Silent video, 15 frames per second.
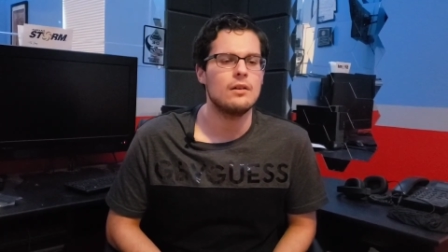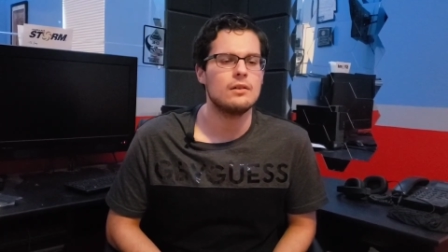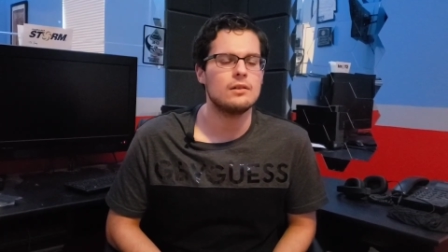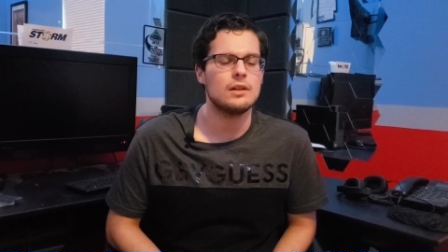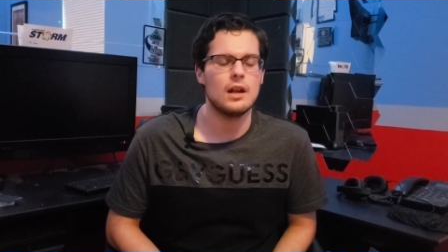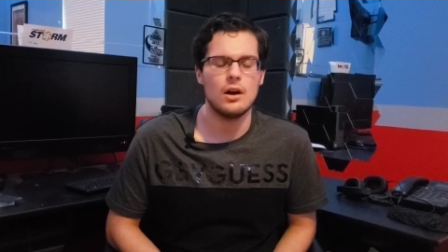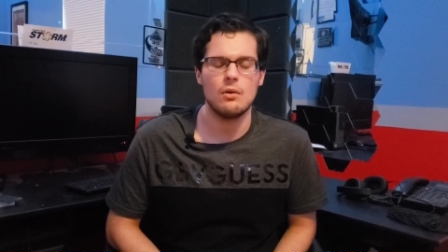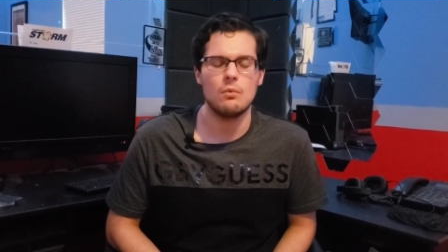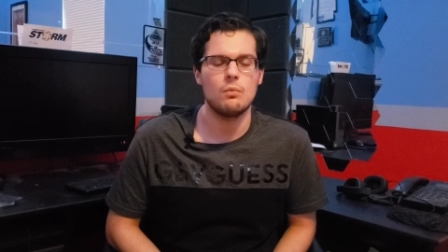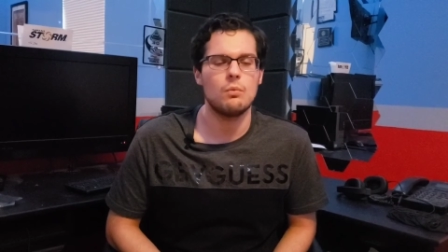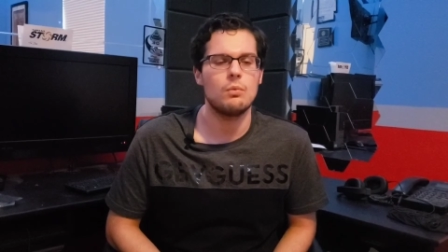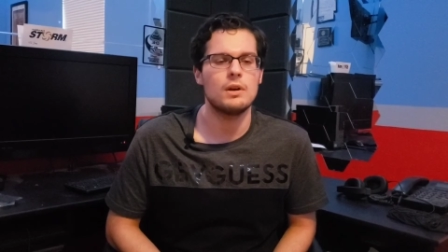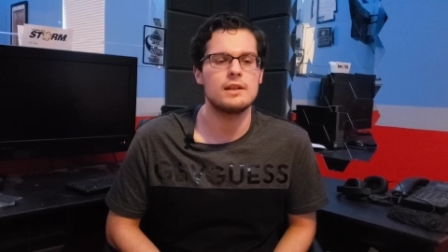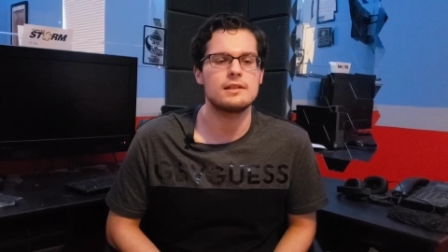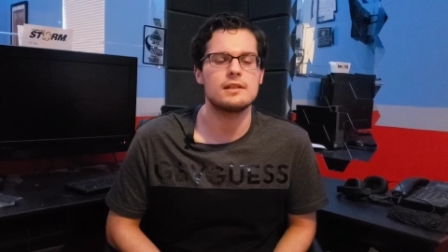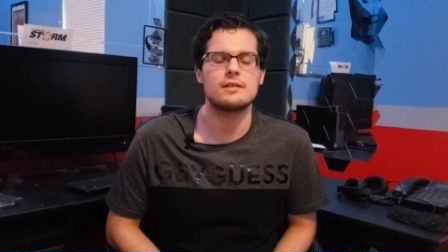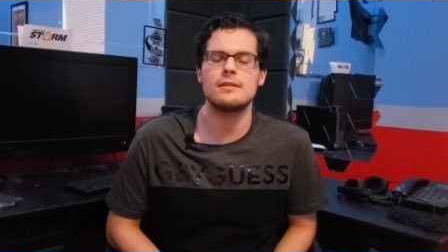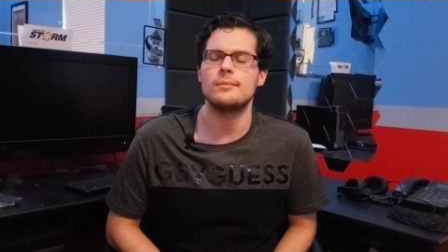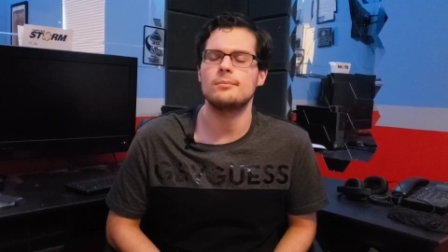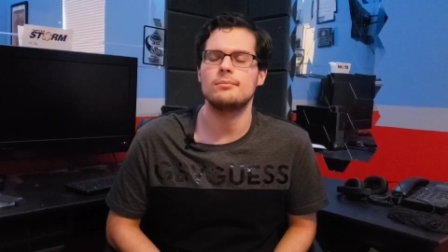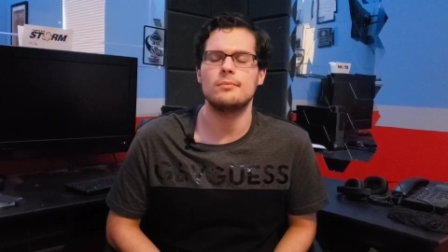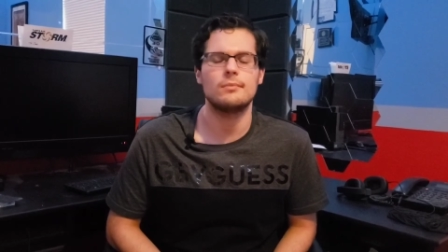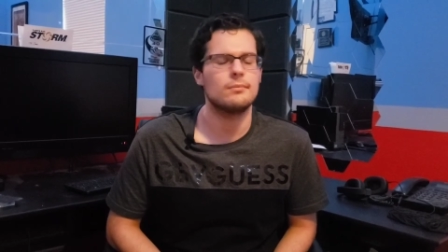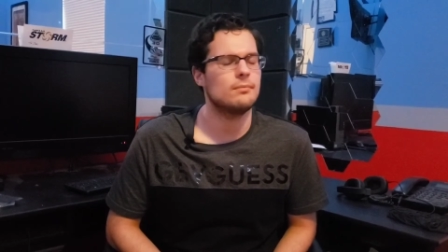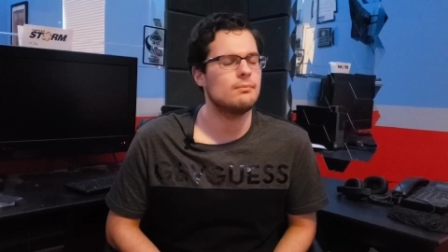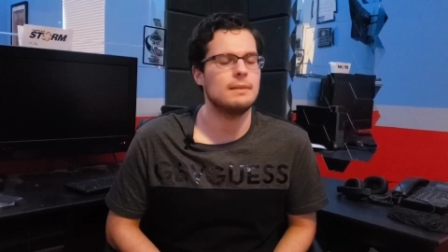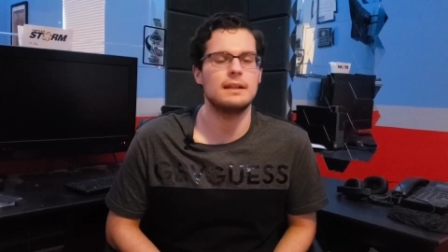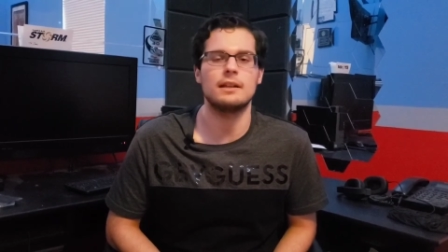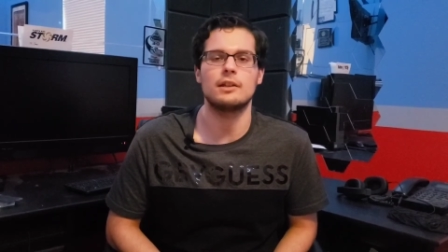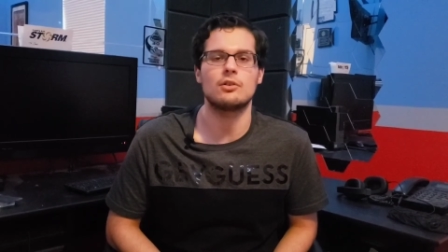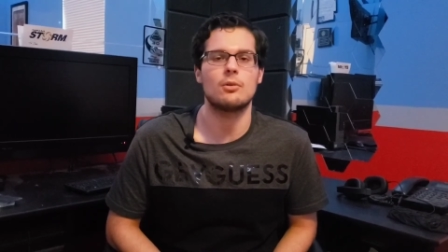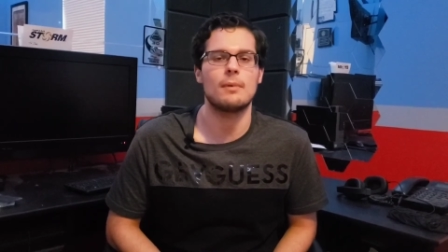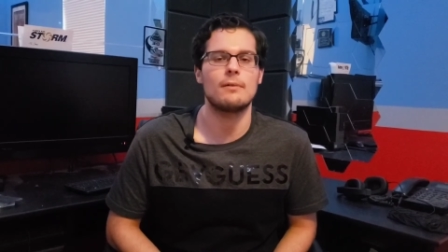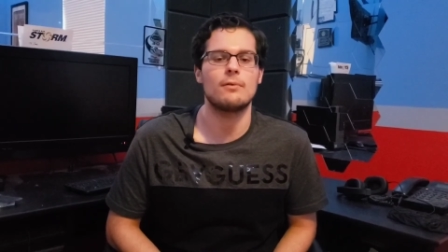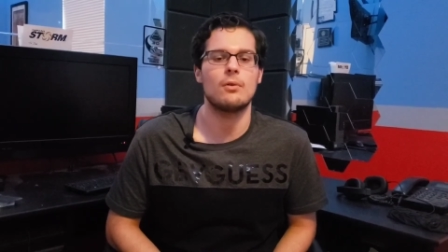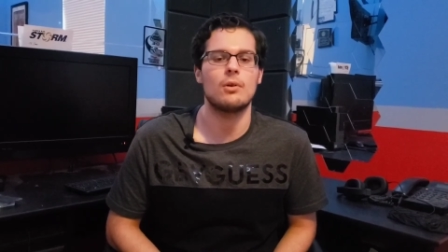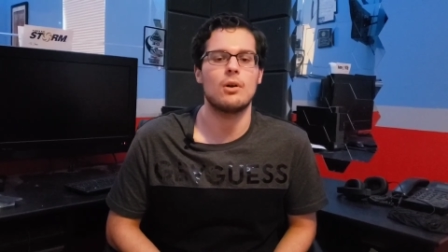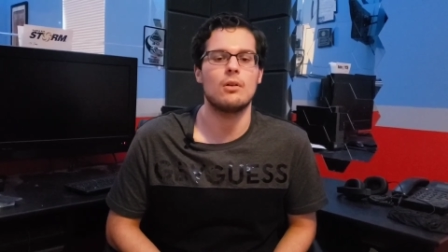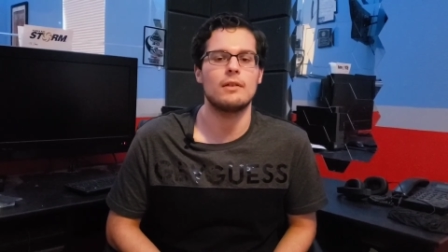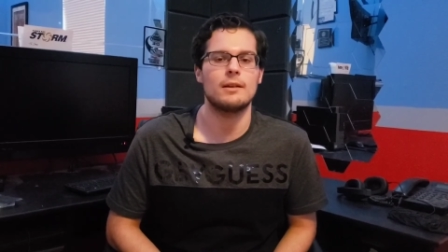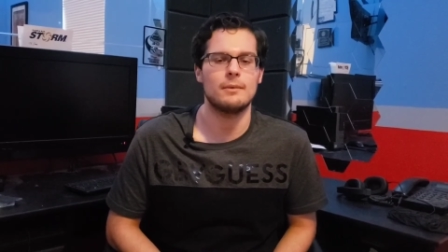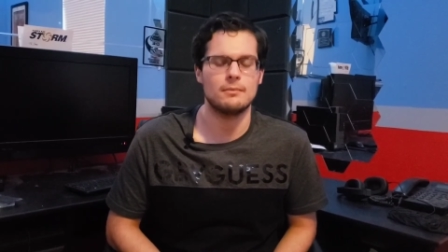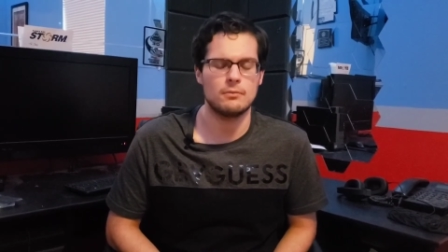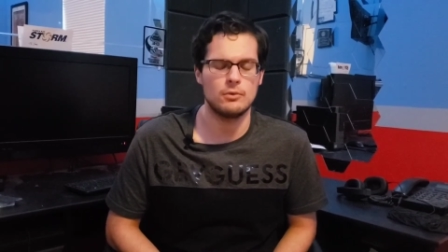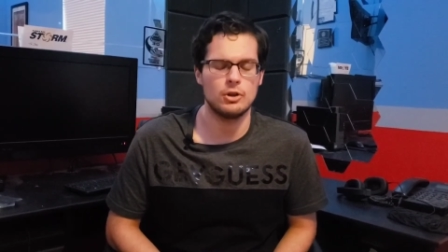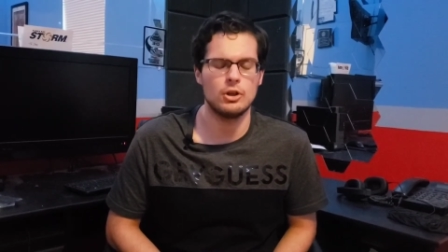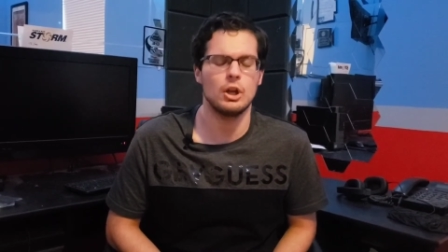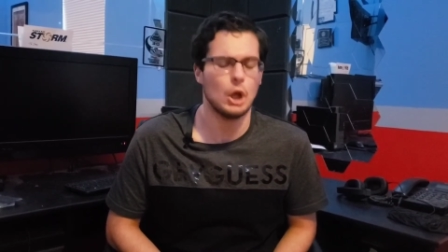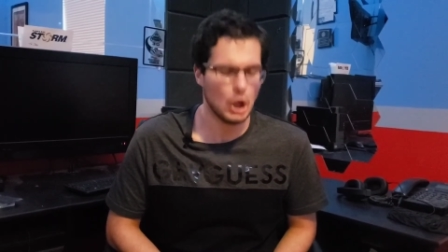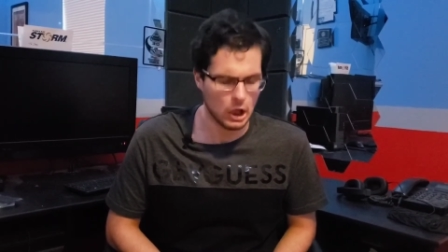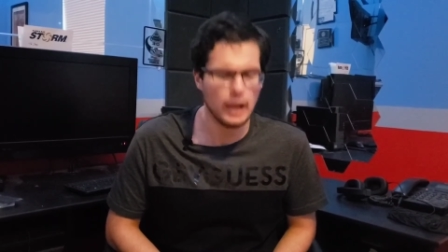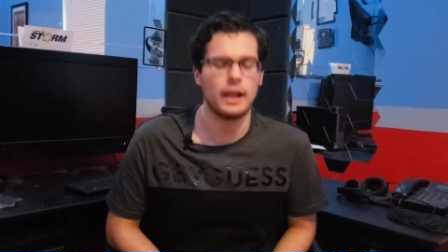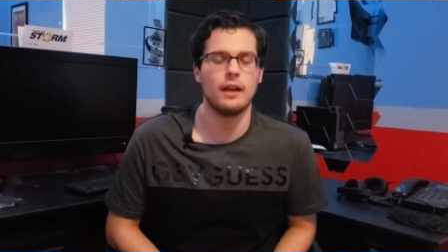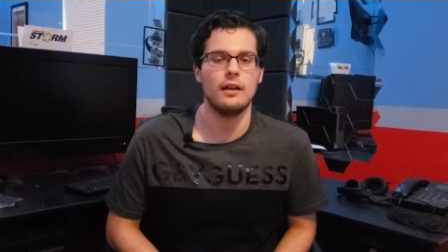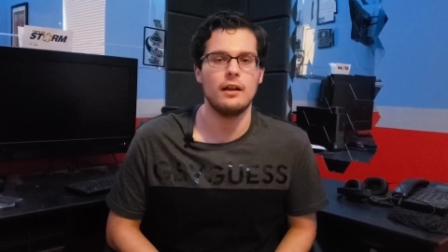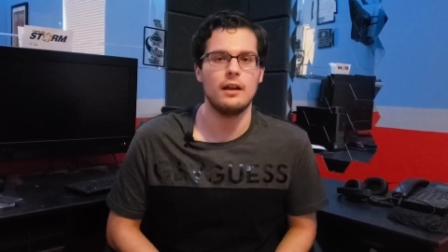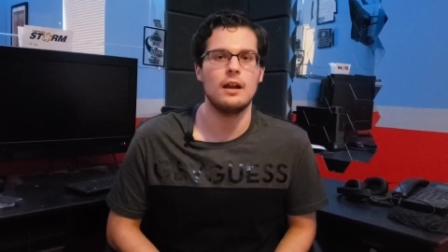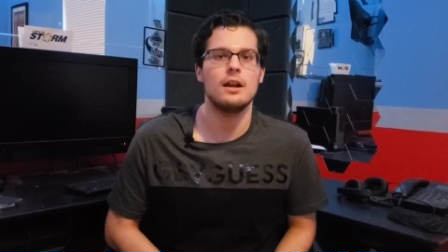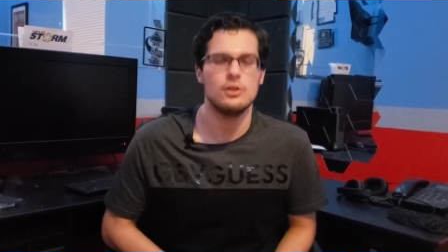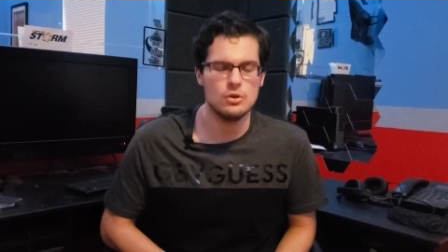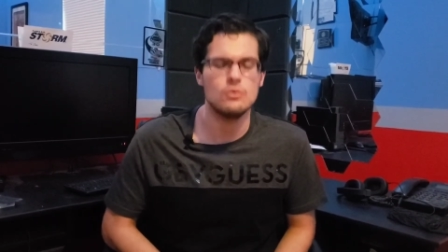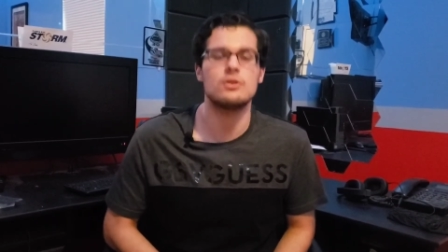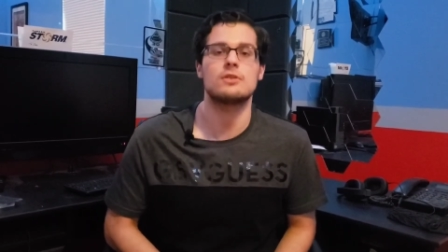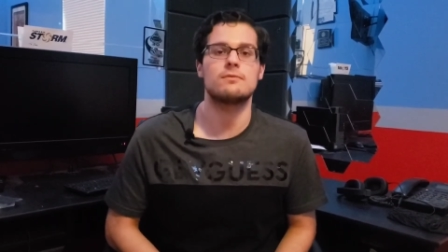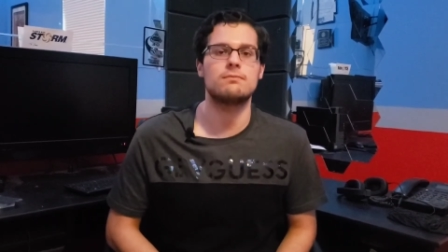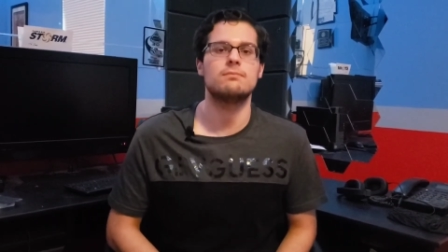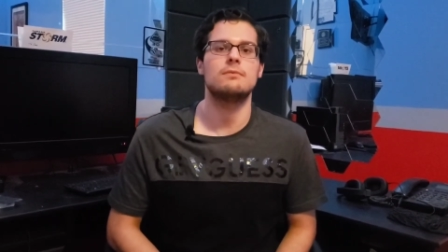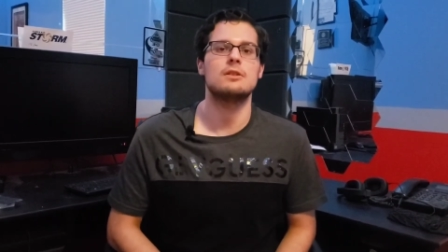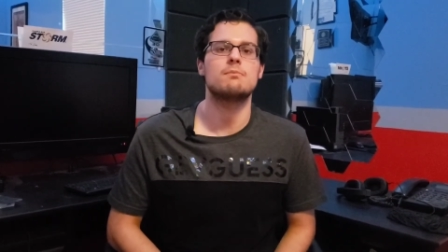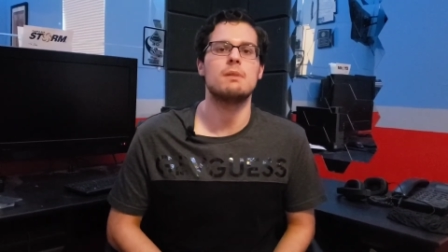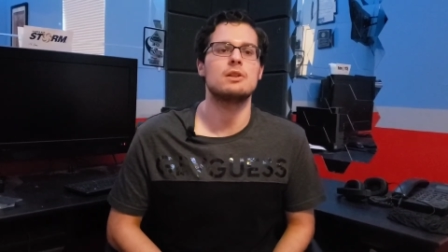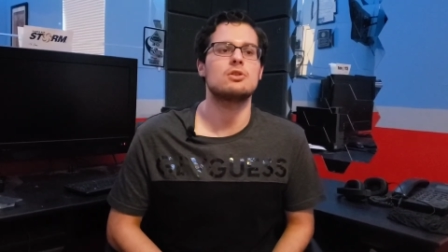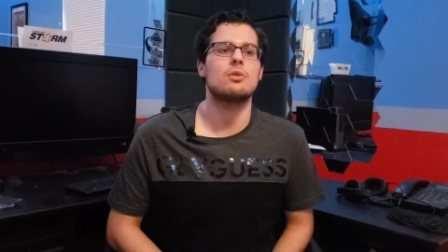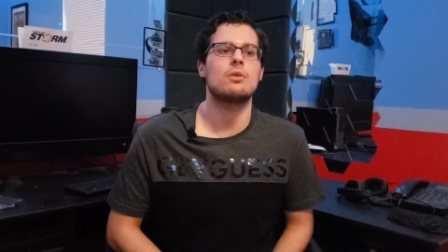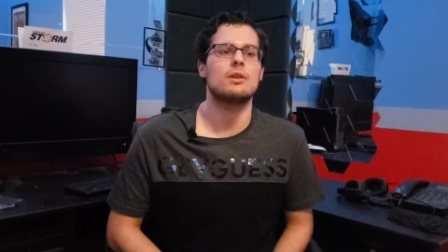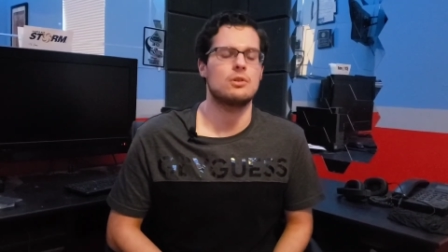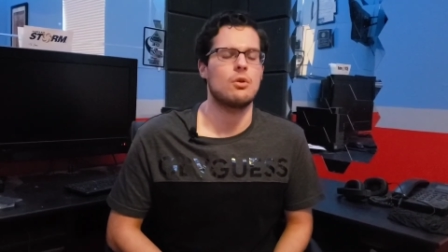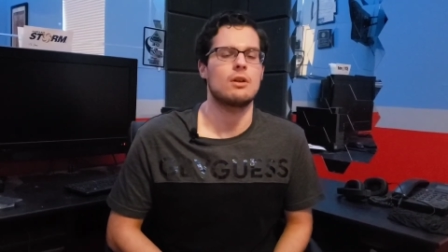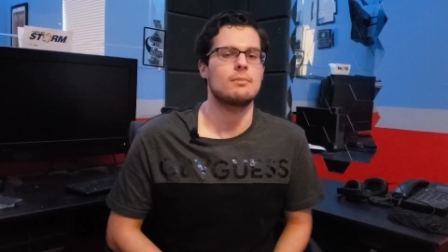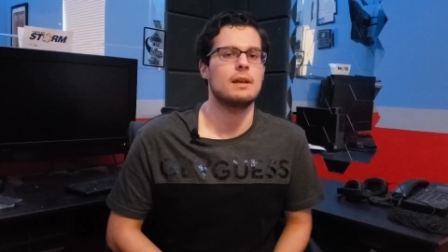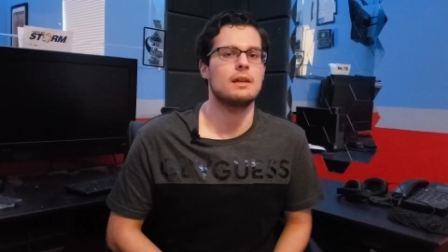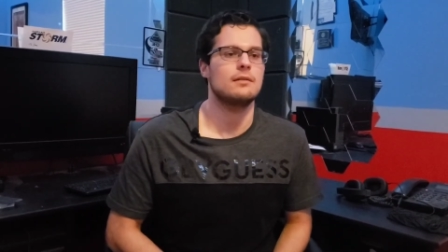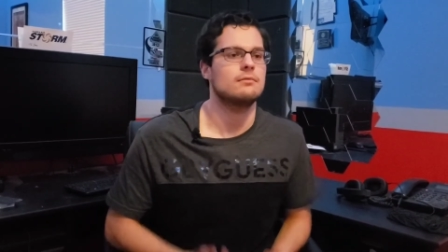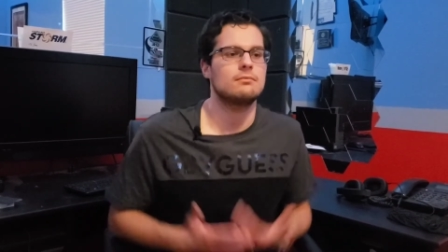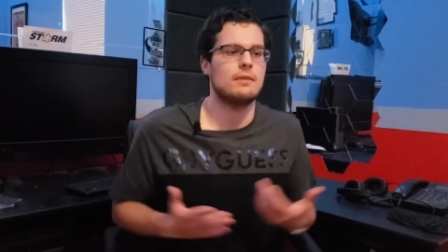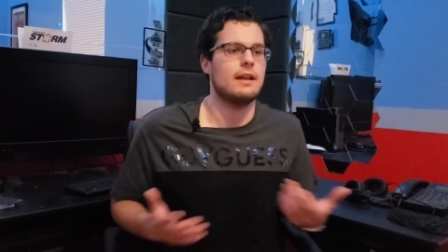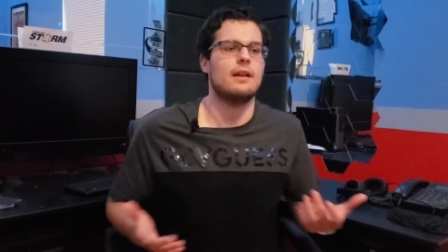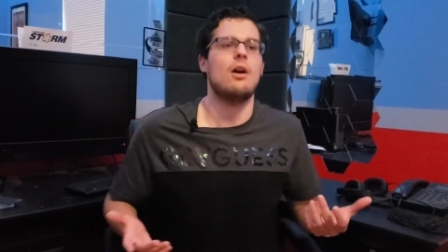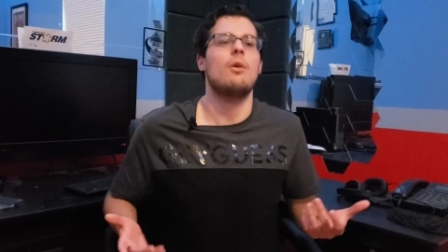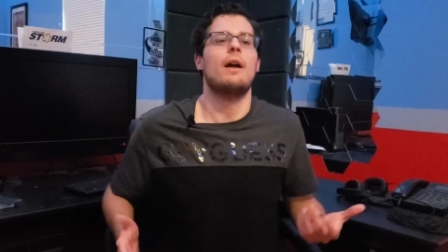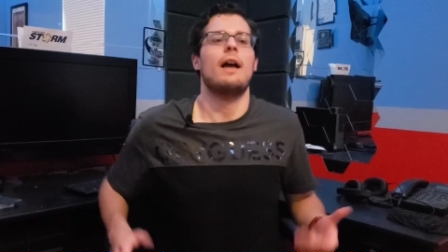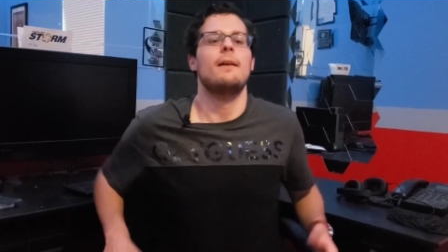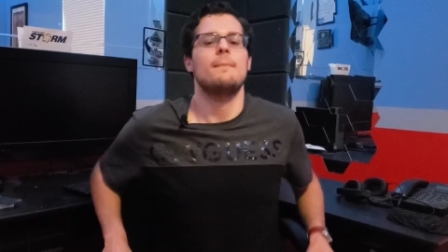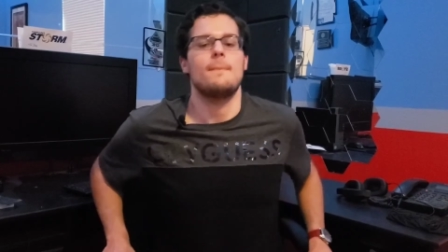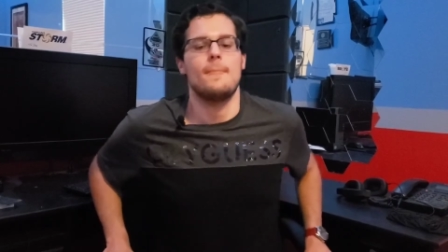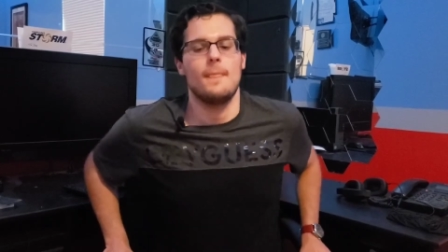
You know, what is this? Immediately ignore my phone call. Like, I went, click, and I knew this, this bitch ignored me. Like, okay.